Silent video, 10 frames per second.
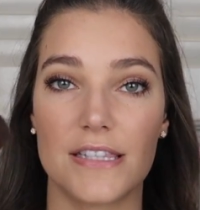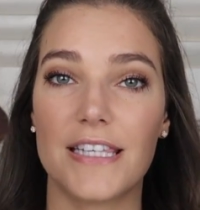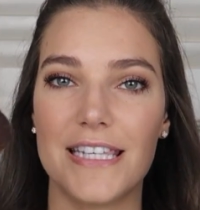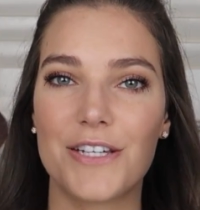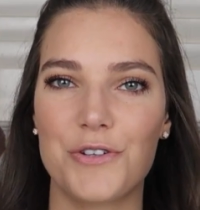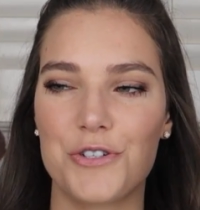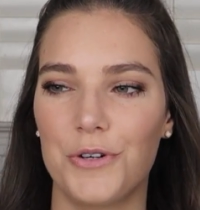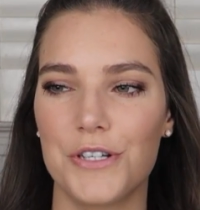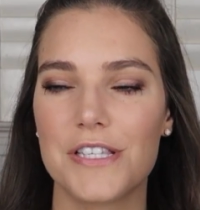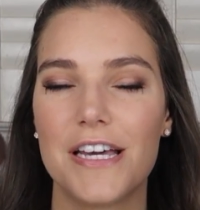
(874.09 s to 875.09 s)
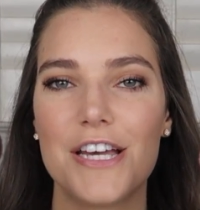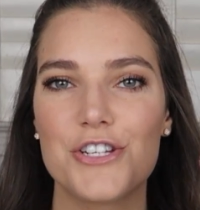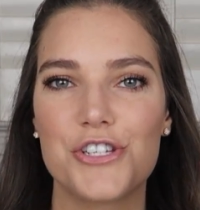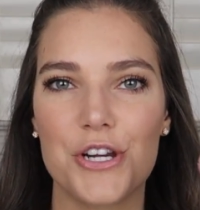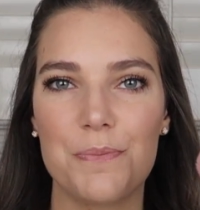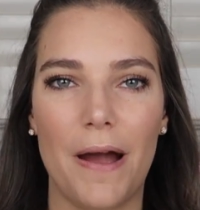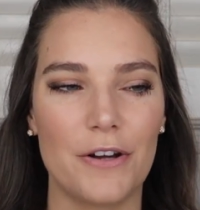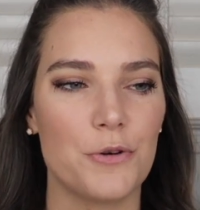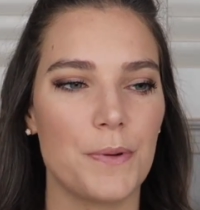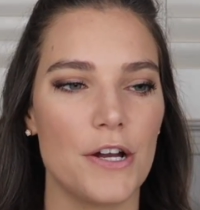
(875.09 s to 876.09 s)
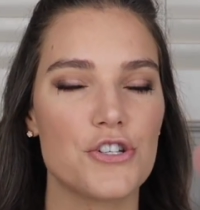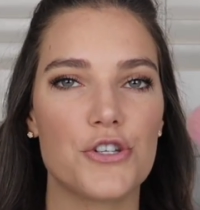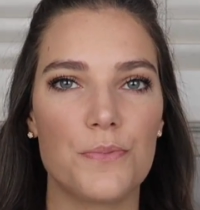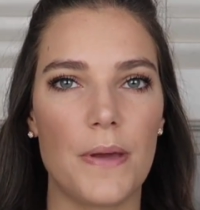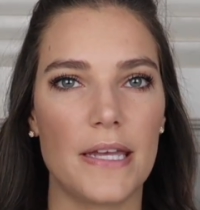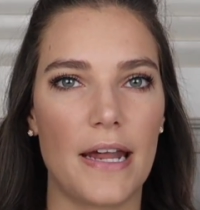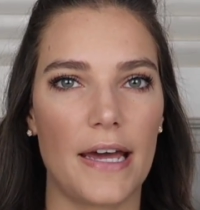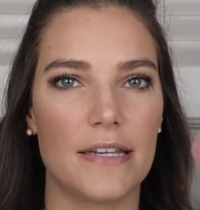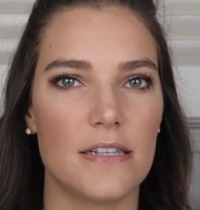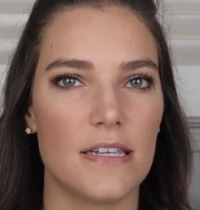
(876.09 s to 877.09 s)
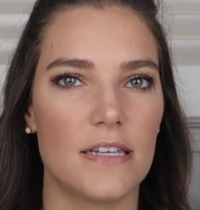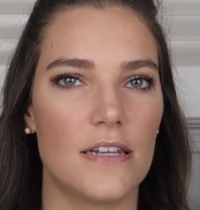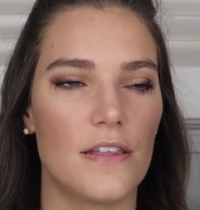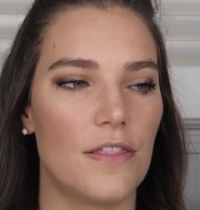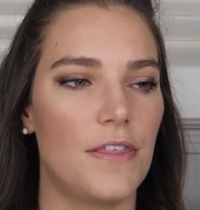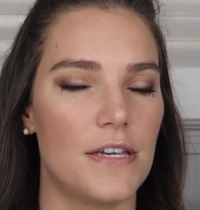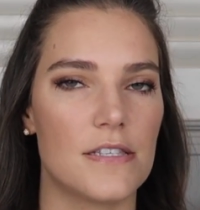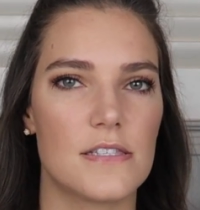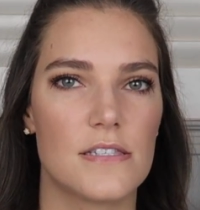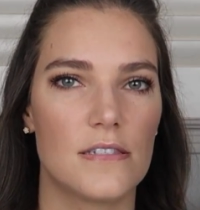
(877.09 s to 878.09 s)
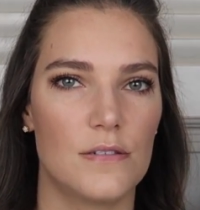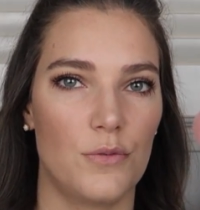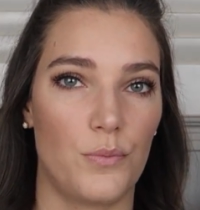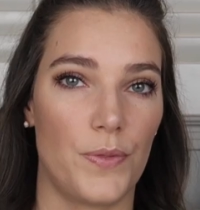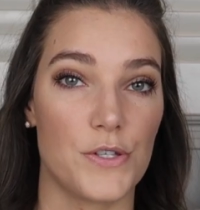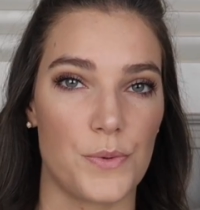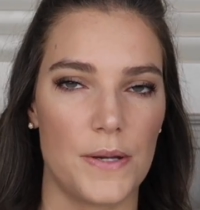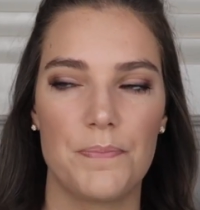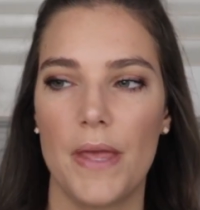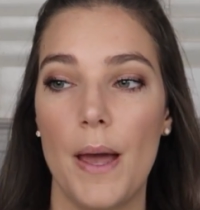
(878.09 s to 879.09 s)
Eco Tools sheer powder brush, you may not need this one.